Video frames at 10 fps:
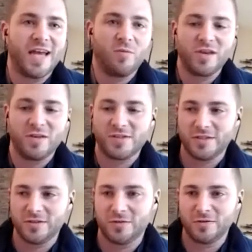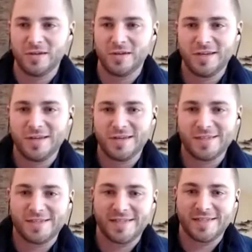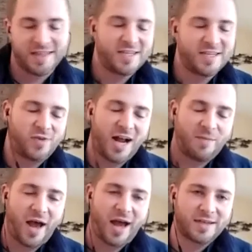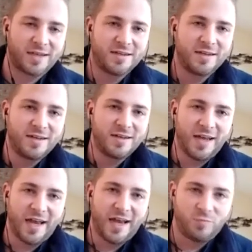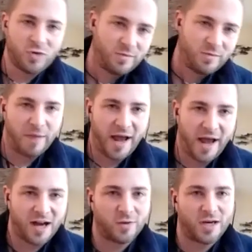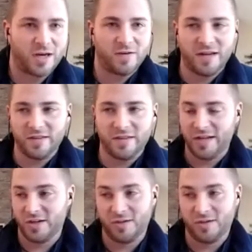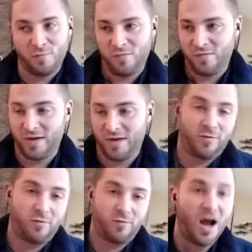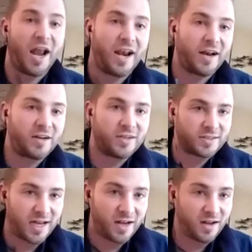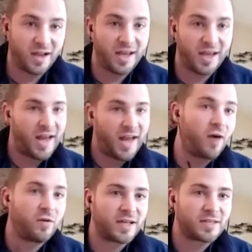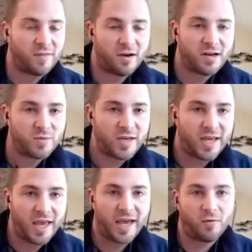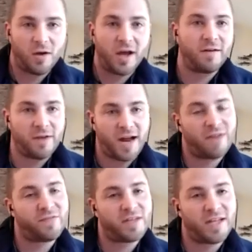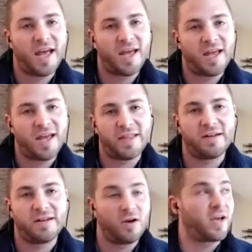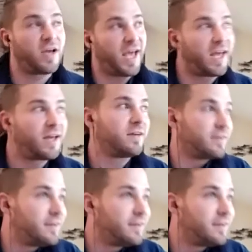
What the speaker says: And we used to set these trackbacks and put them in our pocket or our bag, whatever, and then just fucking run. Just like get out as far as we can, run for half the day, and then, okay,